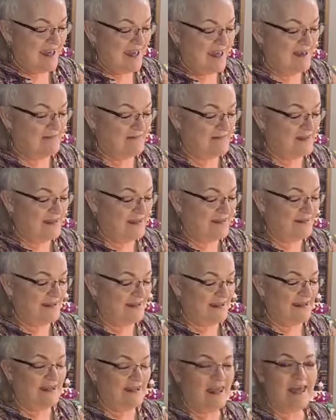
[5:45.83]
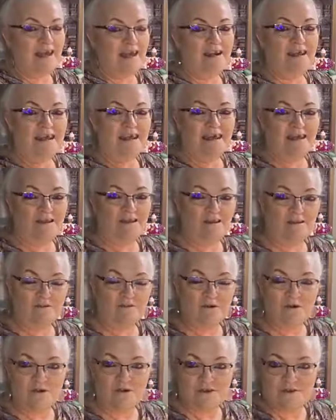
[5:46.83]
And then it had a hill.
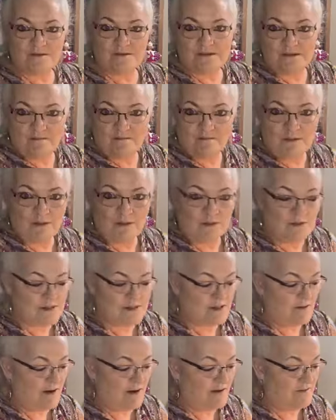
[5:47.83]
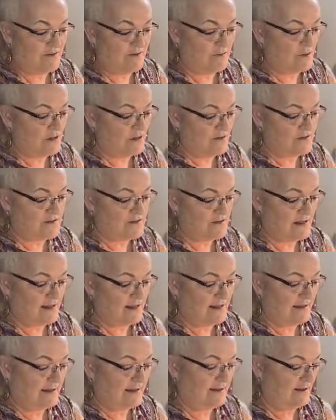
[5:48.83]
Of course, it was in Butte, so everywhere is
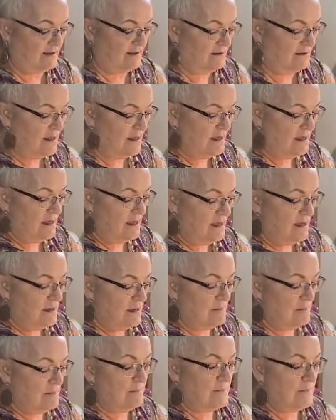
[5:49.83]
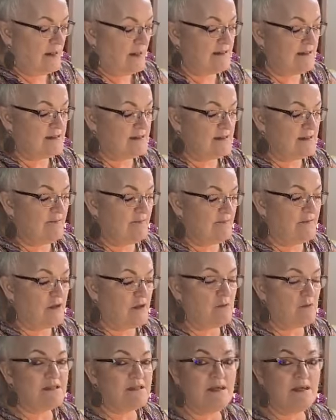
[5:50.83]
a hill. But
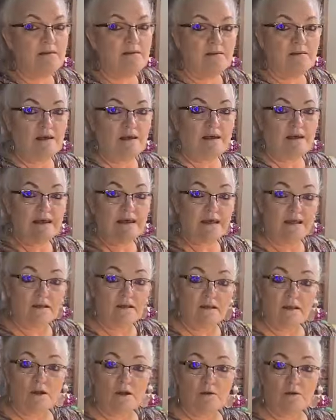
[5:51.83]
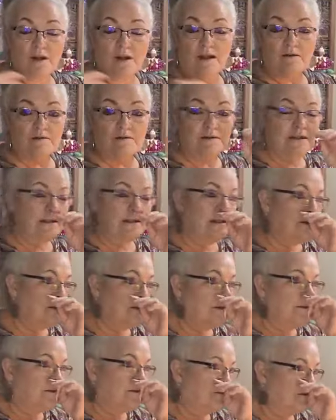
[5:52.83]
there was a hill around it,
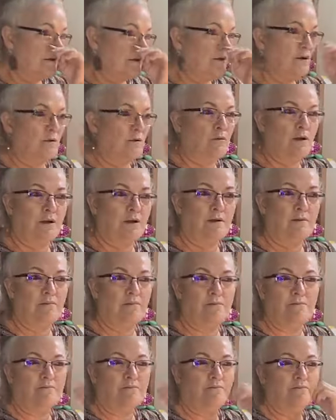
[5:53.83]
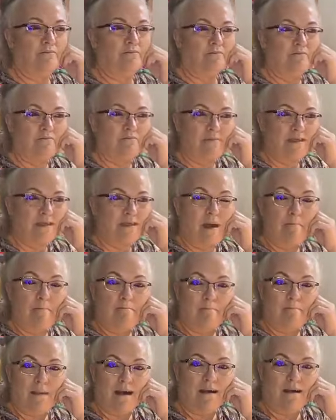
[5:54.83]
or, you know,
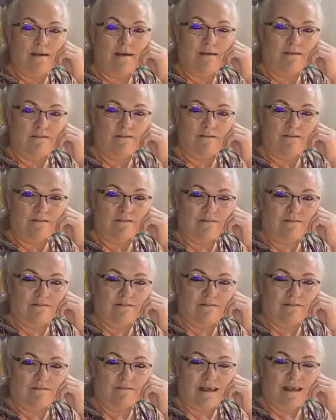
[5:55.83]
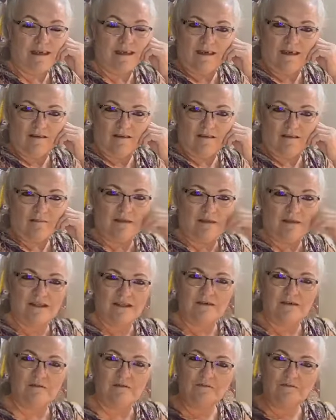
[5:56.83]
a hill. I
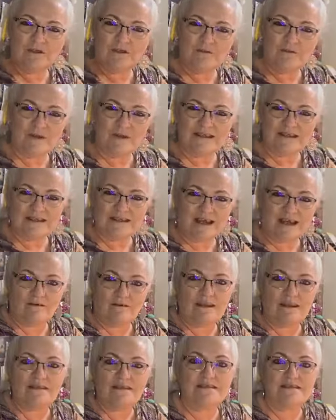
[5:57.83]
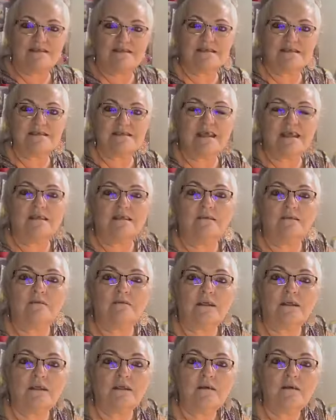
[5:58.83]
mean, you went down into the skating
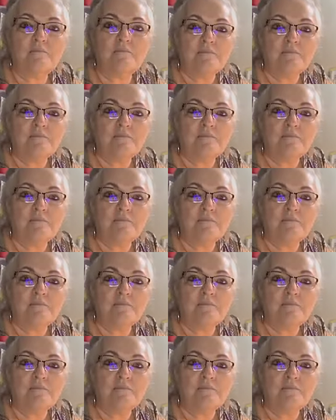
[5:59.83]
rink.